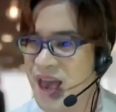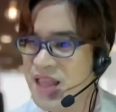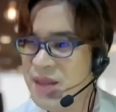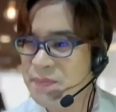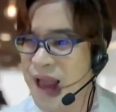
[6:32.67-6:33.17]

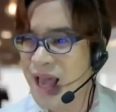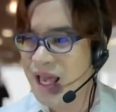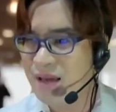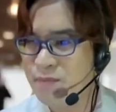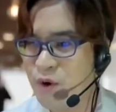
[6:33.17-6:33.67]
And
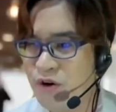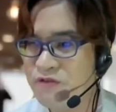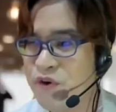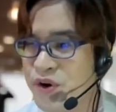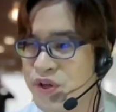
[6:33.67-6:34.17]
applying more
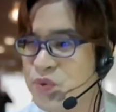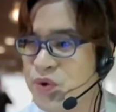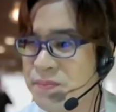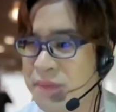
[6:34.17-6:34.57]
force will